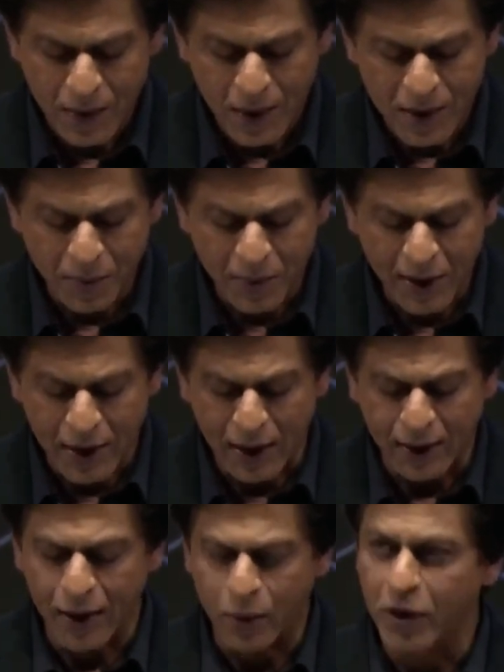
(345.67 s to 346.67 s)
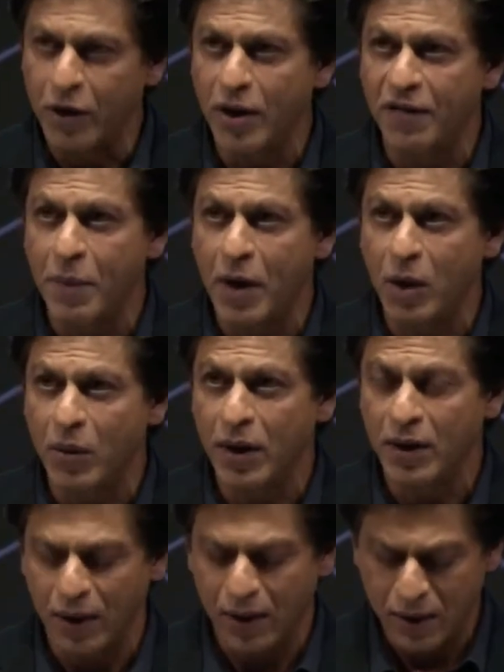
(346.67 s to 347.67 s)
It's a bit like that when you have power, I
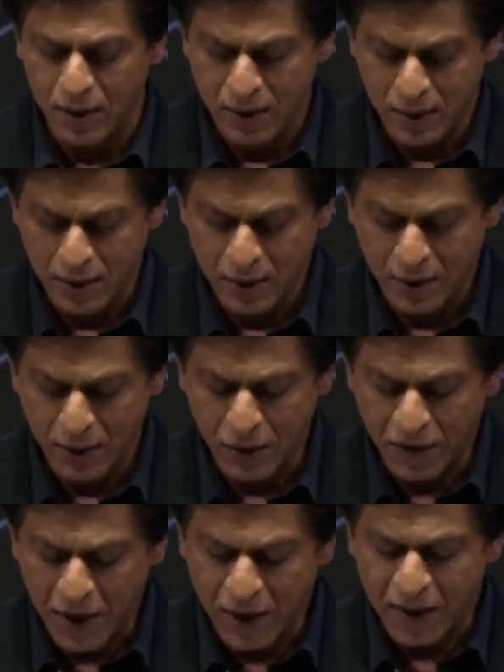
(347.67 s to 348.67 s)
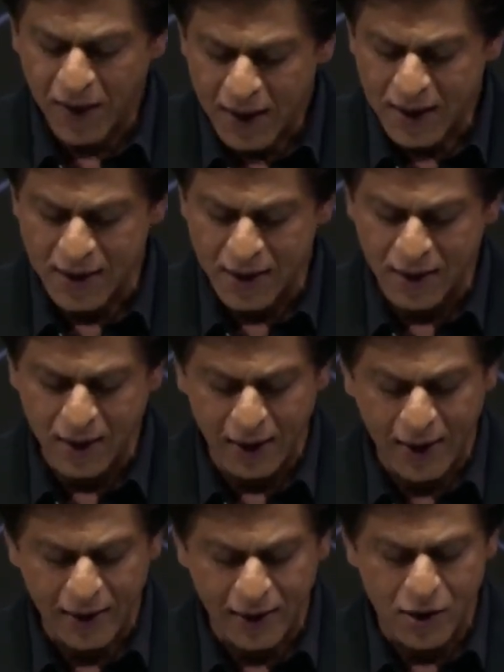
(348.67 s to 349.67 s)
think. You think things
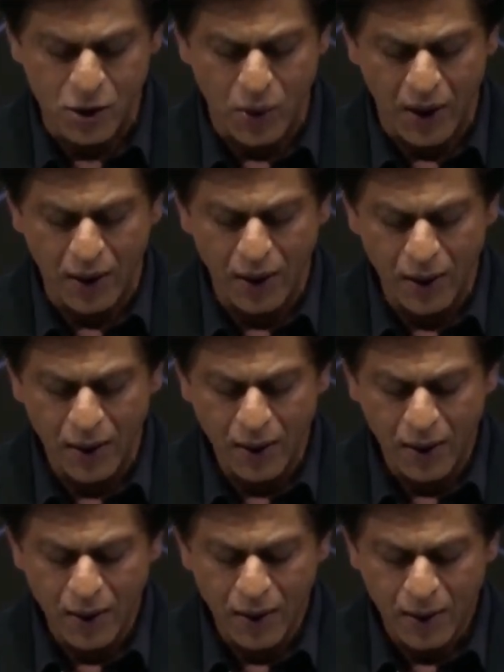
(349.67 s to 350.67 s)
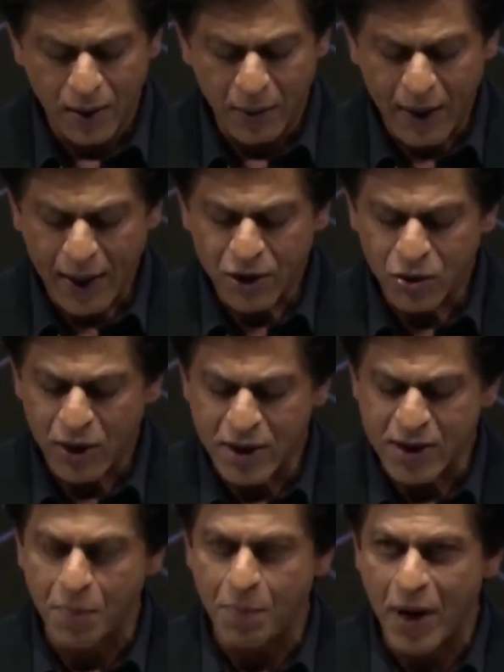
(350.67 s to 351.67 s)
get in its way, but actually
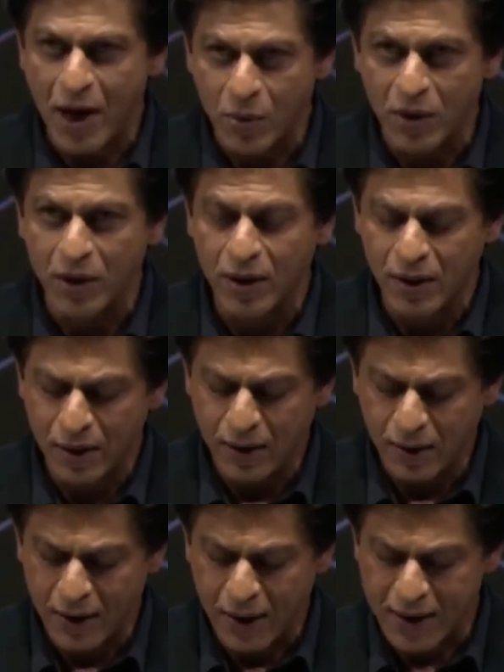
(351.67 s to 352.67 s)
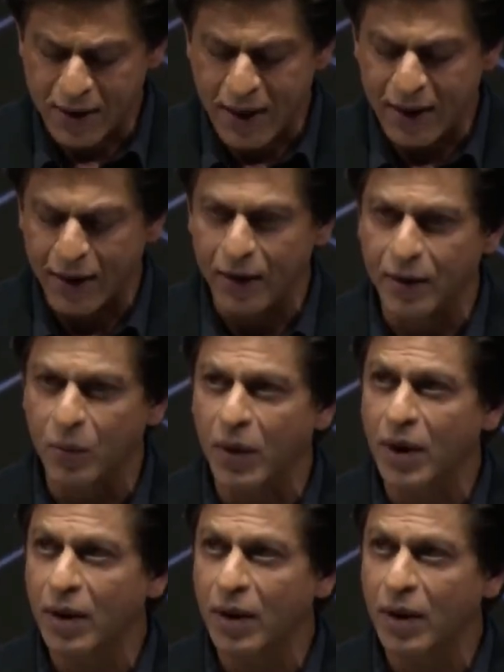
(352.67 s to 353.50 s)
it's the power that is getting in the way.